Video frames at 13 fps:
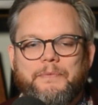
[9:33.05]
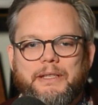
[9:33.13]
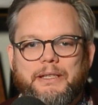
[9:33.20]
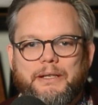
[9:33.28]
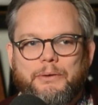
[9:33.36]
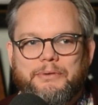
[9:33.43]

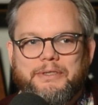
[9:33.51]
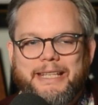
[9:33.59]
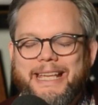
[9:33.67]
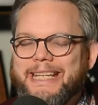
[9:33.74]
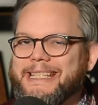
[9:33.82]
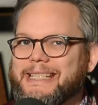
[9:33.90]
you know
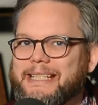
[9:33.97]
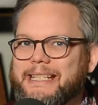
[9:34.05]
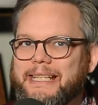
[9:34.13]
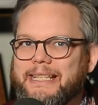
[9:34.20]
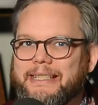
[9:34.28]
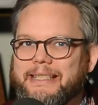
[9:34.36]

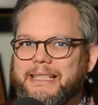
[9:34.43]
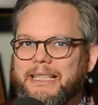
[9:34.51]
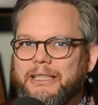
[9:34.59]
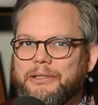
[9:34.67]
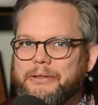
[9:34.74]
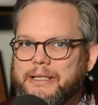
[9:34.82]
Tennessee
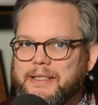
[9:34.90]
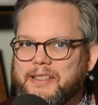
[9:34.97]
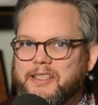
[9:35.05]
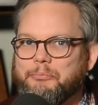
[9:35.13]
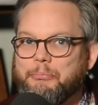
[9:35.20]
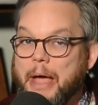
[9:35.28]
distillery
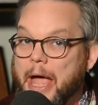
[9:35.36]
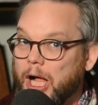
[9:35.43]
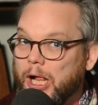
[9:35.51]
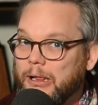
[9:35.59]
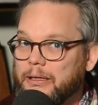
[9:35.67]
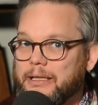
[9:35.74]

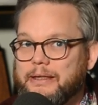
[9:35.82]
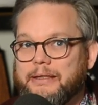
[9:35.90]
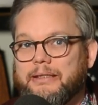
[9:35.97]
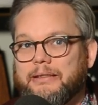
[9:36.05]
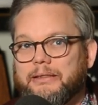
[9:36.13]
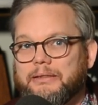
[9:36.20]
smell
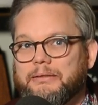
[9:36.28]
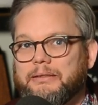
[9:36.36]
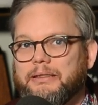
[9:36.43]
and uh,